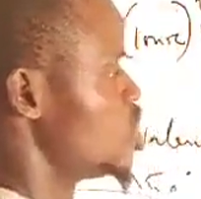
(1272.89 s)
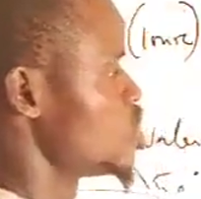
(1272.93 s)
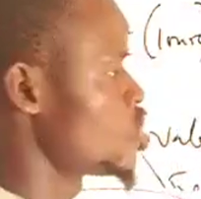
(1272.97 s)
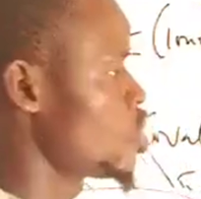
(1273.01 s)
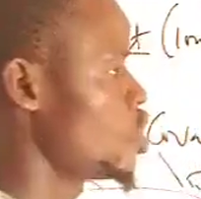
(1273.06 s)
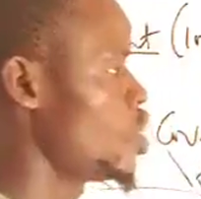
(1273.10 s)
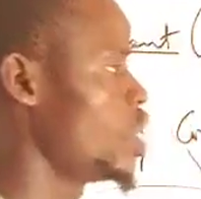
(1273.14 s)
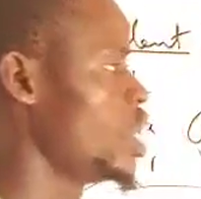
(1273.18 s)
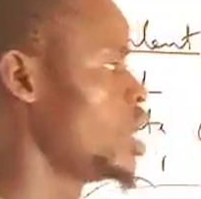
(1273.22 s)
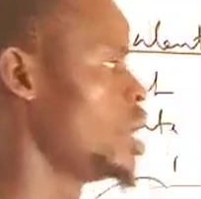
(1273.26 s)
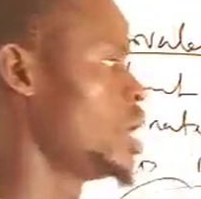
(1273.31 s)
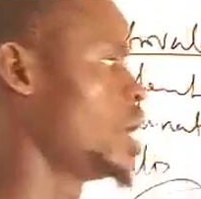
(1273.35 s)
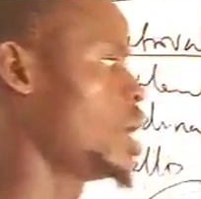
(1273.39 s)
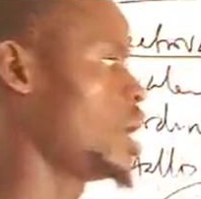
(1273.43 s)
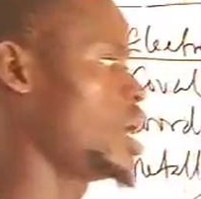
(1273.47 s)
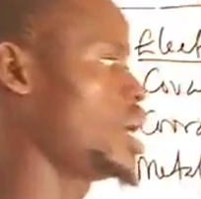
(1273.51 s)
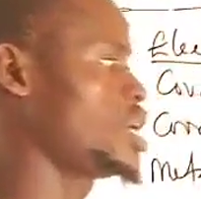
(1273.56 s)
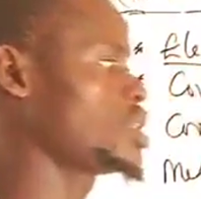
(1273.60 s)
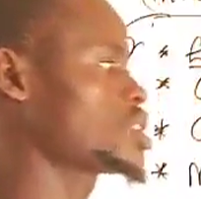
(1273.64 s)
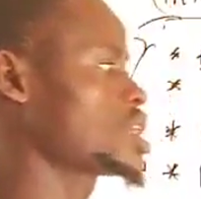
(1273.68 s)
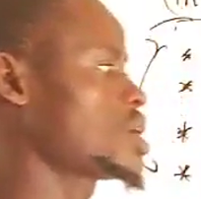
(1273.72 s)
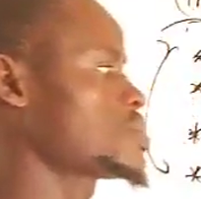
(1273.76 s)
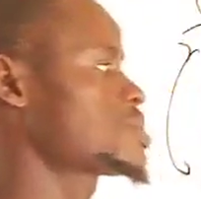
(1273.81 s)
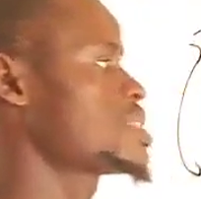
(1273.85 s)
So,
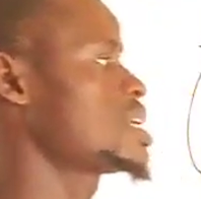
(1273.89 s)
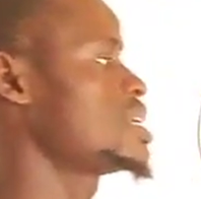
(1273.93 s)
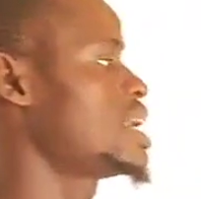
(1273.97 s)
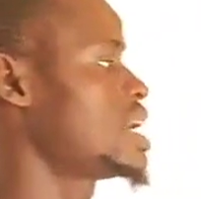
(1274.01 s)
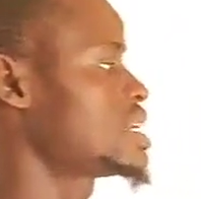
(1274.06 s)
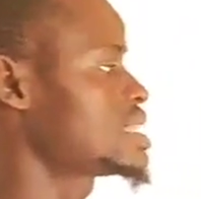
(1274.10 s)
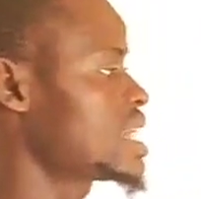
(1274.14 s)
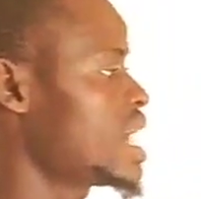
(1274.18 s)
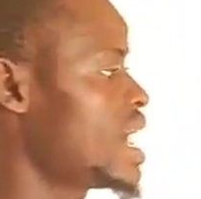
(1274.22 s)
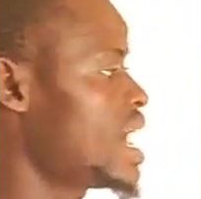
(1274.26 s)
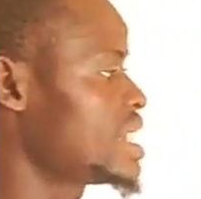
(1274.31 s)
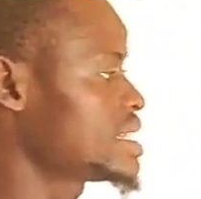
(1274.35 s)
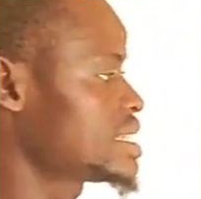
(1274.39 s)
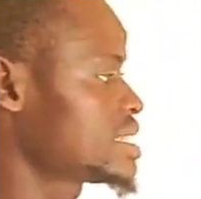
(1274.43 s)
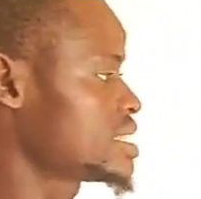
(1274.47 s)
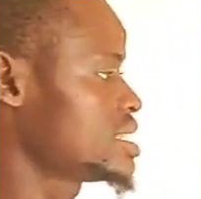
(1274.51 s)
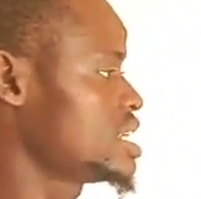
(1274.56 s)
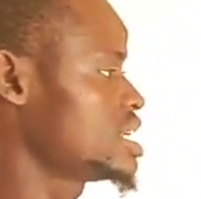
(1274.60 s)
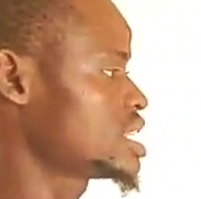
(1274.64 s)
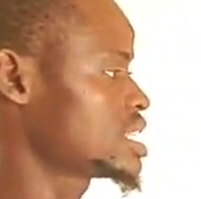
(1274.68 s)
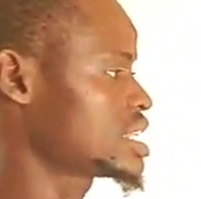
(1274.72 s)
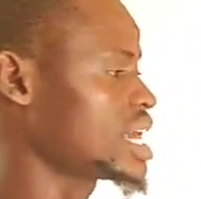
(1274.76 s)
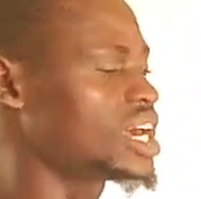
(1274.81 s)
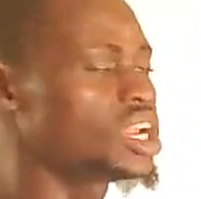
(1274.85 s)
a substance that has
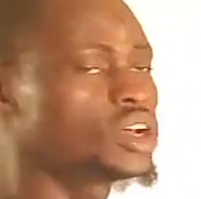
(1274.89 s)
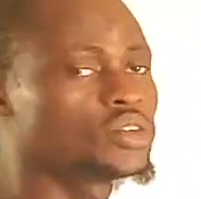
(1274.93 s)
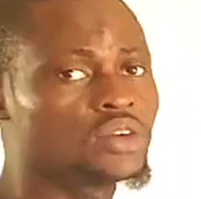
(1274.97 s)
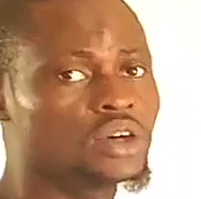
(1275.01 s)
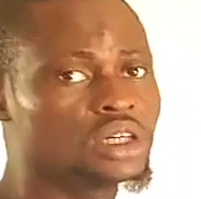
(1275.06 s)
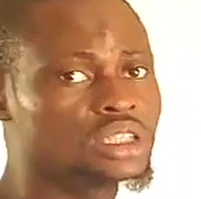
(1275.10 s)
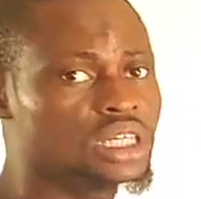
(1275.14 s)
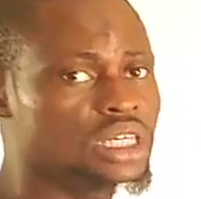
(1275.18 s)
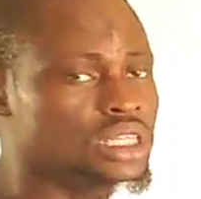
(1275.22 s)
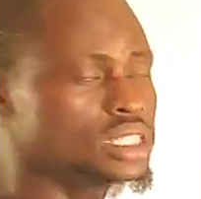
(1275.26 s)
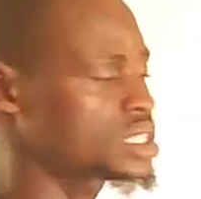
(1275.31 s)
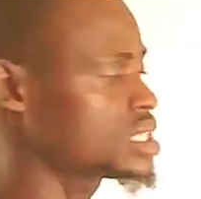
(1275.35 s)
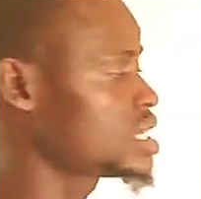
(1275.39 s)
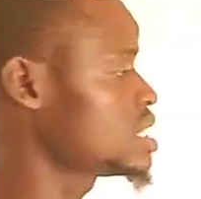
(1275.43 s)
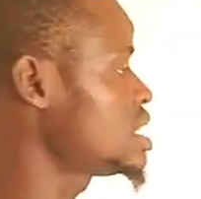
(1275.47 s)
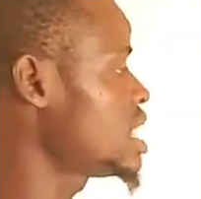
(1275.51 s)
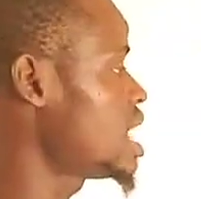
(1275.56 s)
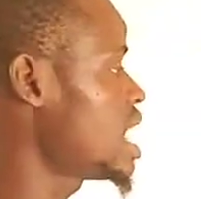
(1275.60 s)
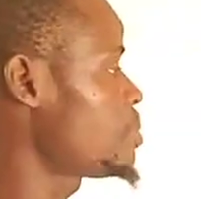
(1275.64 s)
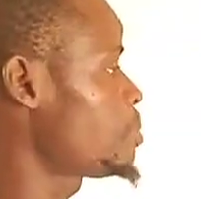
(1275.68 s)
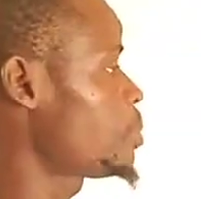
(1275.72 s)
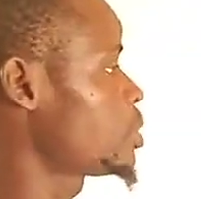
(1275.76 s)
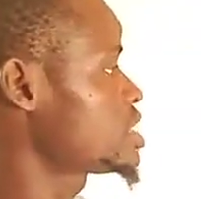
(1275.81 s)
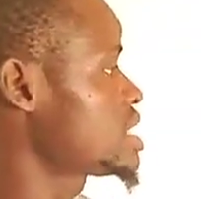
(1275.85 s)
this kind of this
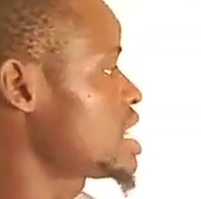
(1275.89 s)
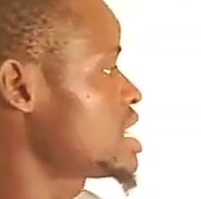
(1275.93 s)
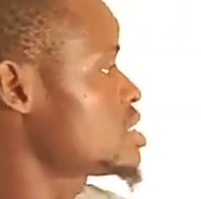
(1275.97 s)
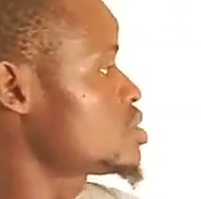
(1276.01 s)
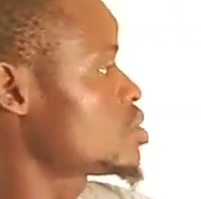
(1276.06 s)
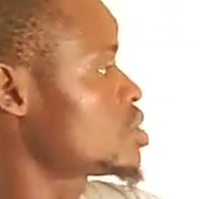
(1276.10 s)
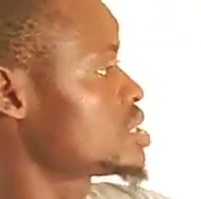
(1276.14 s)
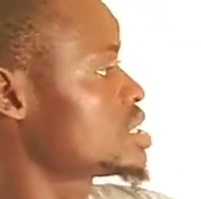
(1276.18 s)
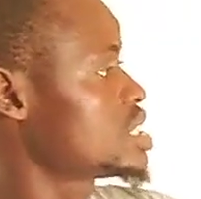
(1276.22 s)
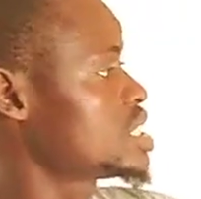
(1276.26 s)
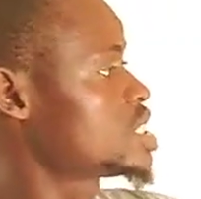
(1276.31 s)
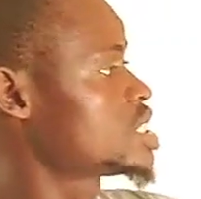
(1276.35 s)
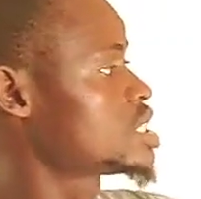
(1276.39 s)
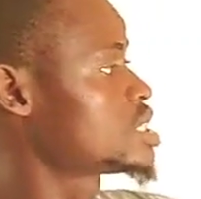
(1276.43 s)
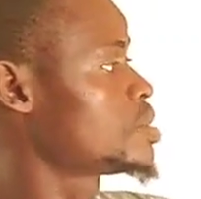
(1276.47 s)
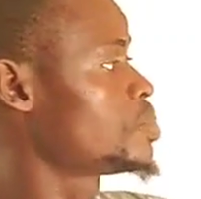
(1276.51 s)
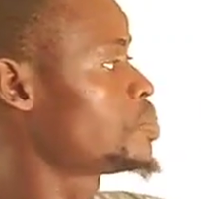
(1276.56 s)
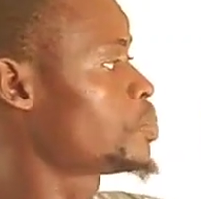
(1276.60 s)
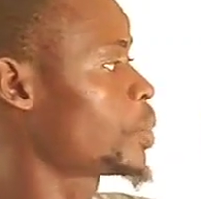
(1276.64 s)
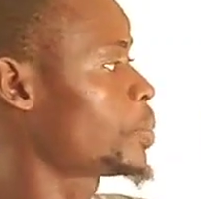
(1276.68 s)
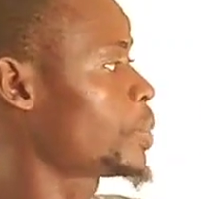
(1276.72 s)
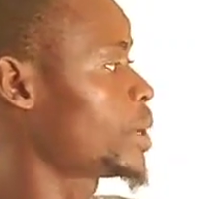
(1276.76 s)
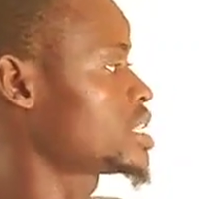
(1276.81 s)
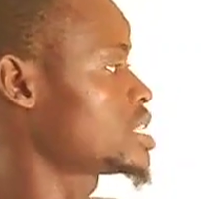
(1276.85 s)
thing possesses this
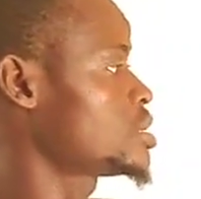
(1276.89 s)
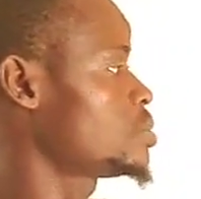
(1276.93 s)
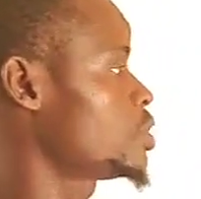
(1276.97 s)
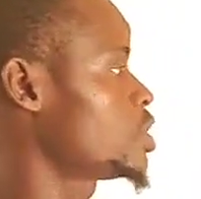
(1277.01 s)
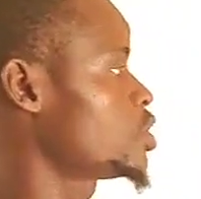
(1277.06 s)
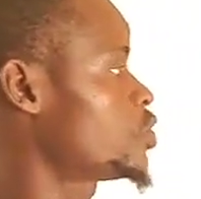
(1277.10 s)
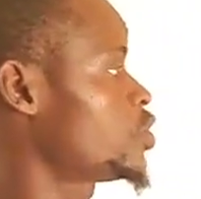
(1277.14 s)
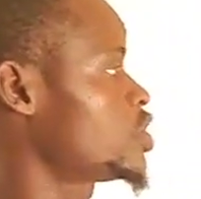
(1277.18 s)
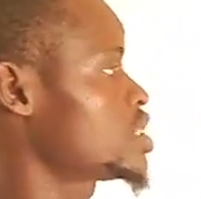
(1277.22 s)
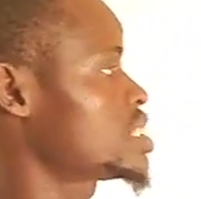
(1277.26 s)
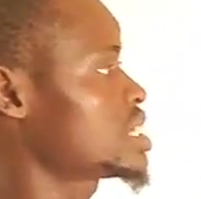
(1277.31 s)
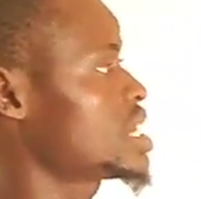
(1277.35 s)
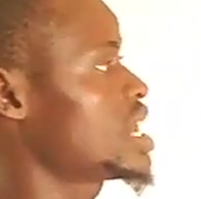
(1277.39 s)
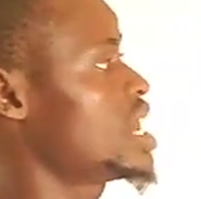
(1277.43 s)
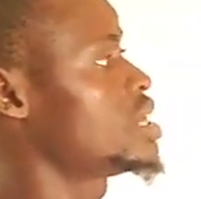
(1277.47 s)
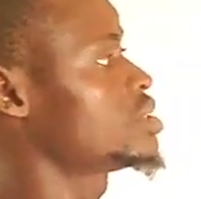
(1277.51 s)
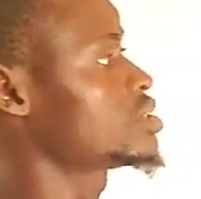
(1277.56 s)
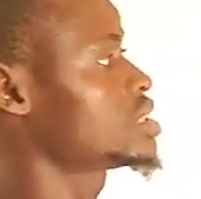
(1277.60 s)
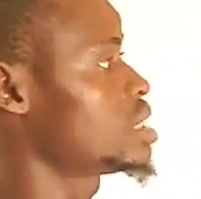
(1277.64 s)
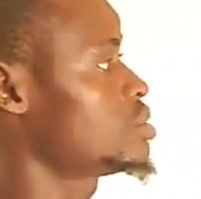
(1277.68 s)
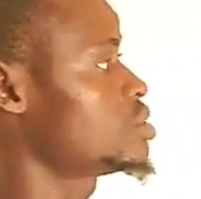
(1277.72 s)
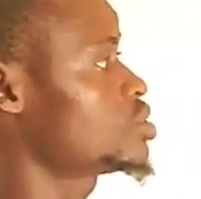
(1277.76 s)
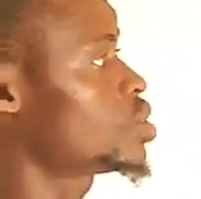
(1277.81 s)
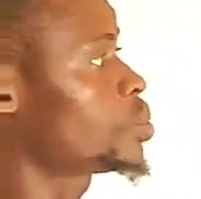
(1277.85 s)
property, both physical
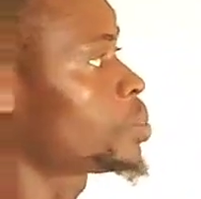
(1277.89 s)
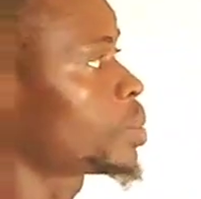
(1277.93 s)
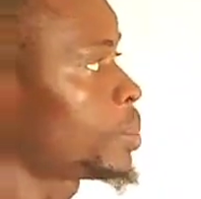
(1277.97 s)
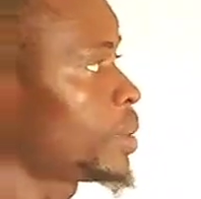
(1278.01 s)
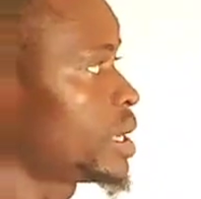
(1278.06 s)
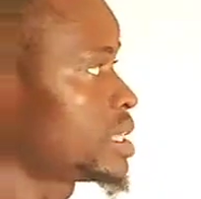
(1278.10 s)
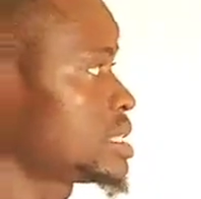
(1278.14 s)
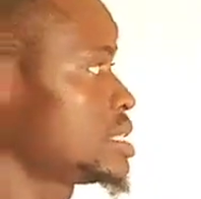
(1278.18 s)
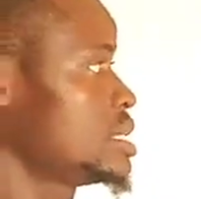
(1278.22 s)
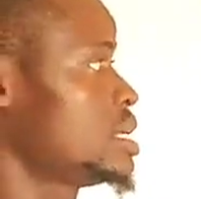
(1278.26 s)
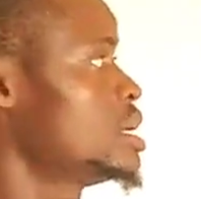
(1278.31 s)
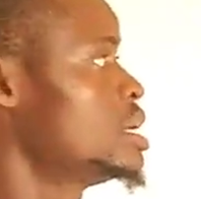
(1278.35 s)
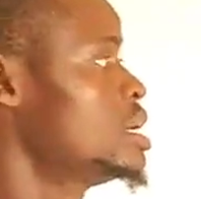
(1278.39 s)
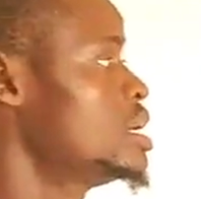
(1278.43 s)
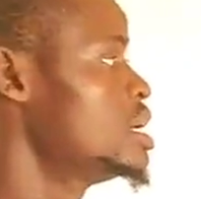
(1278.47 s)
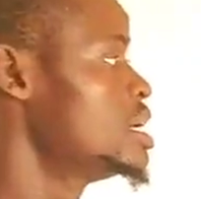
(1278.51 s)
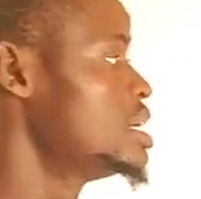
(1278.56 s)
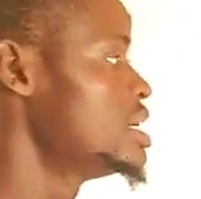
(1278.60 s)
and chemical property.